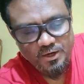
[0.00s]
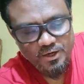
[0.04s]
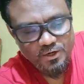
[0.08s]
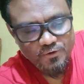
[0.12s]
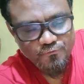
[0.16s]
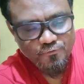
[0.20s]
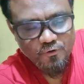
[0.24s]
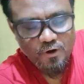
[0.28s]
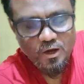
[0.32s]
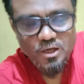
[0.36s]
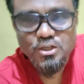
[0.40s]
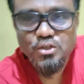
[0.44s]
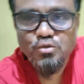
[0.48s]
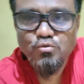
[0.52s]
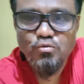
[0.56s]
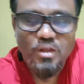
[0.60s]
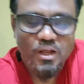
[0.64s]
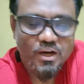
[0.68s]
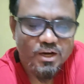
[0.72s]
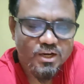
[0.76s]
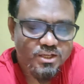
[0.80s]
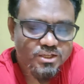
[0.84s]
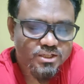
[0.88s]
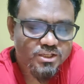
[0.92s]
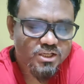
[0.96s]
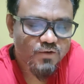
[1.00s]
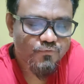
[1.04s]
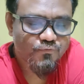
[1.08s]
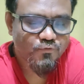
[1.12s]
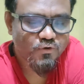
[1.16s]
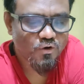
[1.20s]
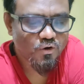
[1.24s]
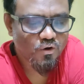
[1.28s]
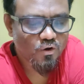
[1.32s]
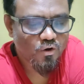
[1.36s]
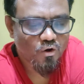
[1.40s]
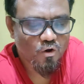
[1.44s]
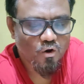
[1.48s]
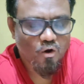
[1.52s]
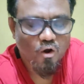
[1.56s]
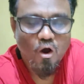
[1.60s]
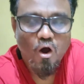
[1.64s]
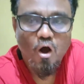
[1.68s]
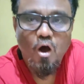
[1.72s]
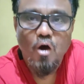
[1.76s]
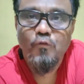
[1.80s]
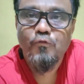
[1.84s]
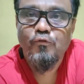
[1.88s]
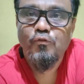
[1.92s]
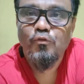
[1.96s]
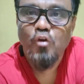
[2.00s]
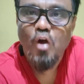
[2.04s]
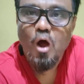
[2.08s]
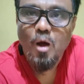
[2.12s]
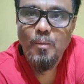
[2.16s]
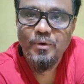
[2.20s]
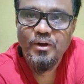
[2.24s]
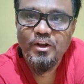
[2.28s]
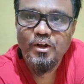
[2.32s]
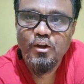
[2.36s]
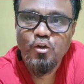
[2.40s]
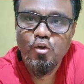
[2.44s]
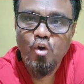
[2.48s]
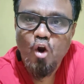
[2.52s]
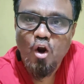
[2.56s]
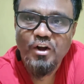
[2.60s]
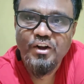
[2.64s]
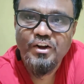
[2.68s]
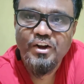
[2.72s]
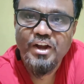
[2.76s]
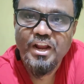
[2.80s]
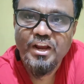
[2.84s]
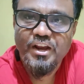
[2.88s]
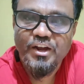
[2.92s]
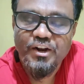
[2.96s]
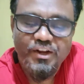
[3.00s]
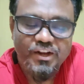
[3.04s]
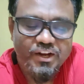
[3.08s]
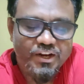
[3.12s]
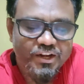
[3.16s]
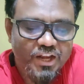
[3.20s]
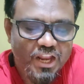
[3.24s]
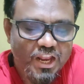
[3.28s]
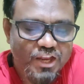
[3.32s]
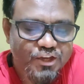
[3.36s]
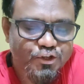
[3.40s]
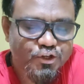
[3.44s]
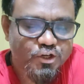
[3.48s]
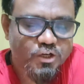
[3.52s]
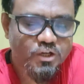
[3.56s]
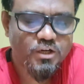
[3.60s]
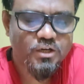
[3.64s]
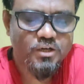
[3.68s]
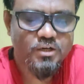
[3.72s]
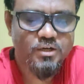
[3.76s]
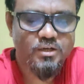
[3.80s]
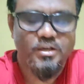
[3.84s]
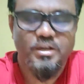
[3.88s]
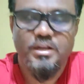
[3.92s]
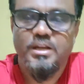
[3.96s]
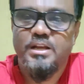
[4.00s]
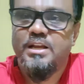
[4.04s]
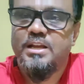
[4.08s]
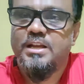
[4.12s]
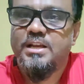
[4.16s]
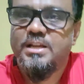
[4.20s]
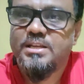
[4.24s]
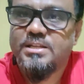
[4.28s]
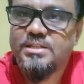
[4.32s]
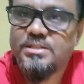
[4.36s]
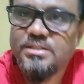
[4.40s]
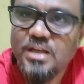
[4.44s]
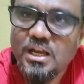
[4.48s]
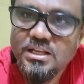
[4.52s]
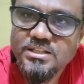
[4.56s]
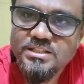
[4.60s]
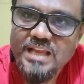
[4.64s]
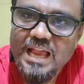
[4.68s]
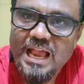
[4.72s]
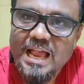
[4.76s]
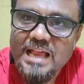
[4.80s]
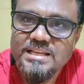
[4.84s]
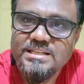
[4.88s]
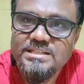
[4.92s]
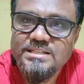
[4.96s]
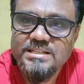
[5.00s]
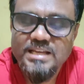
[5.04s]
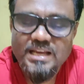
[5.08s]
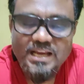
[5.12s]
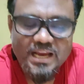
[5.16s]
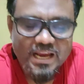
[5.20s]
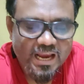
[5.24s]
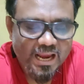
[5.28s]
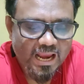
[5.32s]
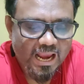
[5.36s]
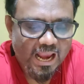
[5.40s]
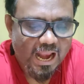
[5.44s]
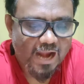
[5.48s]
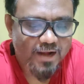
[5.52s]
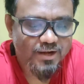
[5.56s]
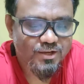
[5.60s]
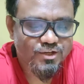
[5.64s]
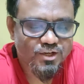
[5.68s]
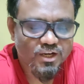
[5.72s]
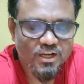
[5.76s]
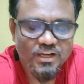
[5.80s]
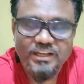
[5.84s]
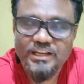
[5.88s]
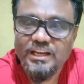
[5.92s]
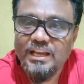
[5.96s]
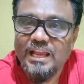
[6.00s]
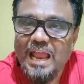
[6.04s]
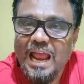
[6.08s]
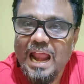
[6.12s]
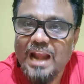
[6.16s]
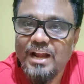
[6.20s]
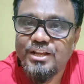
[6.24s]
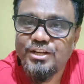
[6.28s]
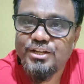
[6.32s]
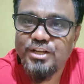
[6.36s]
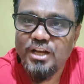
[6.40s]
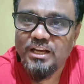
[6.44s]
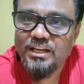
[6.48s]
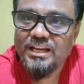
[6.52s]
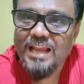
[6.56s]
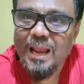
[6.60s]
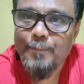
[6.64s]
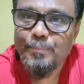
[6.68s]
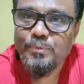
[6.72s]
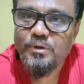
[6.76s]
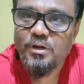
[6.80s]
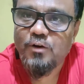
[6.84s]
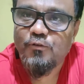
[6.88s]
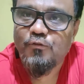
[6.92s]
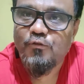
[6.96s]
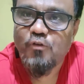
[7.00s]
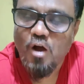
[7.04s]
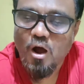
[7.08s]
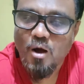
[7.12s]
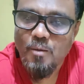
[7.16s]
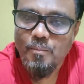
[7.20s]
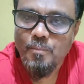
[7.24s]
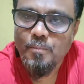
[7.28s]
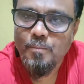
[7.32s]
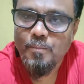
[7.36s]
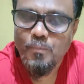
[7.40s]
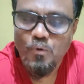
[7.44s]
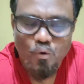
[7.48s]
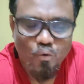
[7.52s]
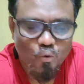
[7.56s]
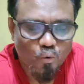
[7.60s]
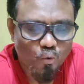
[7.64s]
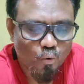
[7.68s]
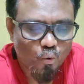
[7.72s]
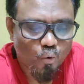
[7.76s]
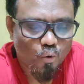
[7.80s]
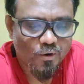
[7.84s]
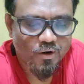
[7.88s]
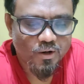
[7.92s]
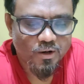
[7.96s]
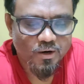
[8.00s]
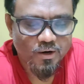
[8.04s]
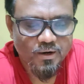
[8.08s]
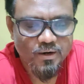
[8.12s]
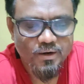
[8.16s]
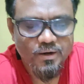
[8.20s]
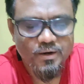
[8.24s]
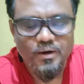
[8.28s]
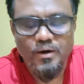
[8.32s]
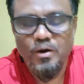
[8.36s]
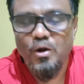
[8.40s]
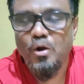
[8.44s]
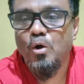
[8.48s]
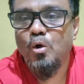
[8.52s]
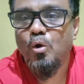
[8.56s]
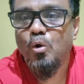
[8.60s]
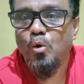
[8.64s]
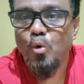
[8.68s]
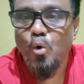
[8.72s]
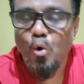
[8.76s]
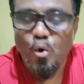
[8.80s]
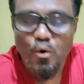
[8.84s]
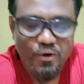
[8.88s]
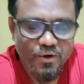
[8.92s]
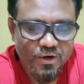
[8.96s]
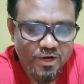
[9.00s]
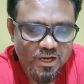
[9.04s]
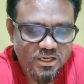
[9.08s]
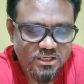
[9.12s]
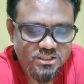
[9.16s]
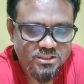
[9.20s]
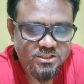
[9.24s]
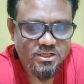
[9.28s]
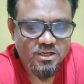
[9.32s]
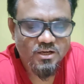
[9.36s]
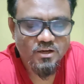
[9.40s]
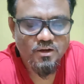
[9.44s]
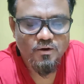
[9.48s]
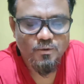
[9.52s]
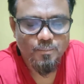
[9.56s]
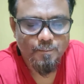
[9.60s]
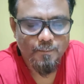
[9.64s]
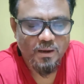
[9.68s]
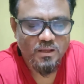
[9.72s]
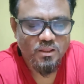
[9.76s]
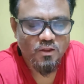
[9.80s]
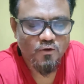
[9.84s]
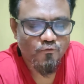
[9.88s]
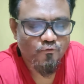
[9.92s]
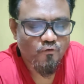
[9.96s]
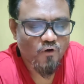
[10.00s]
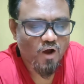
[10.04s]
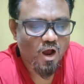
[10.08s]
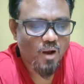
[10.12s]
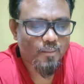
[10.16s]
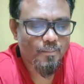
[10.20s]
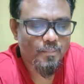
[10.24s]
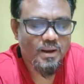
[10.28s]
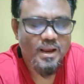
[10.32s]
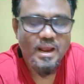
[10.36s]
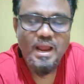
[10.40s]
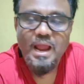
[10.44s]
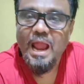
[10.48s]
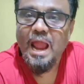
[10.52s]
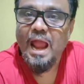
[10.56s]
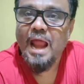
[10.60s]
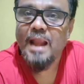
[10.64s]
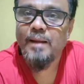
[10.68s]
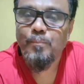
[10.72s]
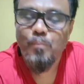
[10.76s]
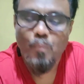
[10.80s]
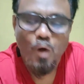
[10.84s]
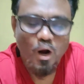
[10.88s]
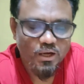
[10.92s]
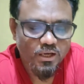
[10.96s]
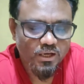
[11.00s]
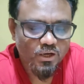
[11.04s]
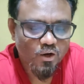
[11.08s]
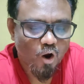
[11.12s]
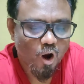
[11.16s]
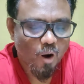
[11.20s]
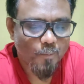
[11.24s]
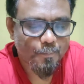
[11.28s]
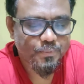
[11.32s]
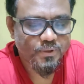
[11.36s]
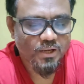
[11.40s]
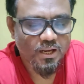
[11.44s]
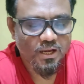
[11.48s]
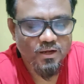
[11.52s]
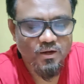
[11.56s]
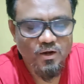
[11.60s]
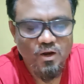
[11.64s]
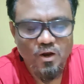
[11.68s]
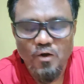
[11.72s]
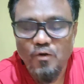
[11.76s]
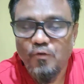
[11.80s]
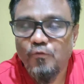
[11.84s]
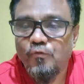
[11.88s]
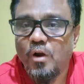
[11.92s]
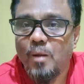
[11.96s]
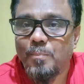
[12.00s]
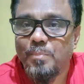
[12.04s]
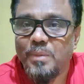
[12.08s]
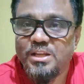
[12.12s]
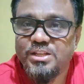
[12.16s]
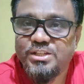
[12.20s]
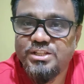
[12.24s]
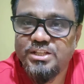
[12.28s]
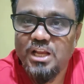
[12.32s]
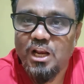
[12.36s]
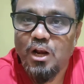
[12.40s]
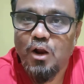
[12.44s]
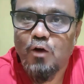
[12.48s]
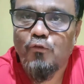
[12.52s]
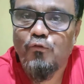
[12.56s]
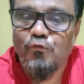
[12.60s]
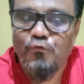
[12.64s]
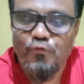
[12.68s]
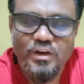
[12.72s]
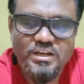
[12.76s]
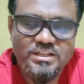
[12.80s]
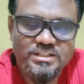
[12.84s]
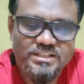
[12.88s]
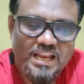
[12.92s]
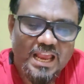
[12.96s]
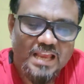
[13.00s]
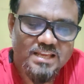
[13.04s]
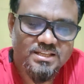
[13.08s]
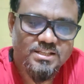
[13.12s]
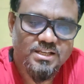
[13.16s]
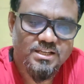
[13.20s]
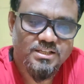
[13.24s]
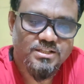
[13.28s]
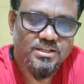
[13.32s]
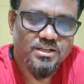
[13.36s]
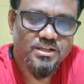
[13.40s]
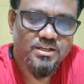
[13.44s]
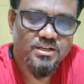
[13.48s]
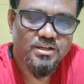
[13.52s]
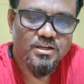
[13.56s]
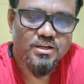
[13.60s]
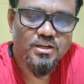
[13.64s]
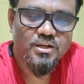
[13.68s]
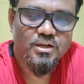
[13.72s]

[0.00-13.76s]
refers to the receipt of non-recurring nature, such as additional capital from owner, loan raised by the firm, and money obtained from the sale of fixed asset.